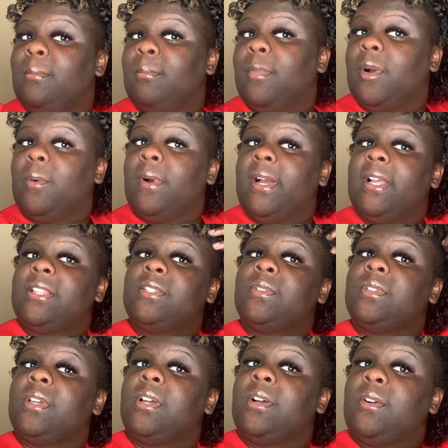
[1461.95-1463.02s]
my wide
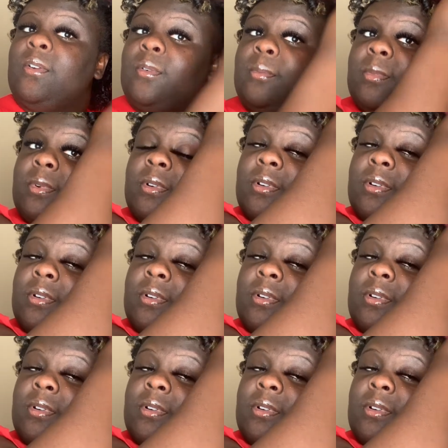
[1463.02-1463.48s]
tooth comb.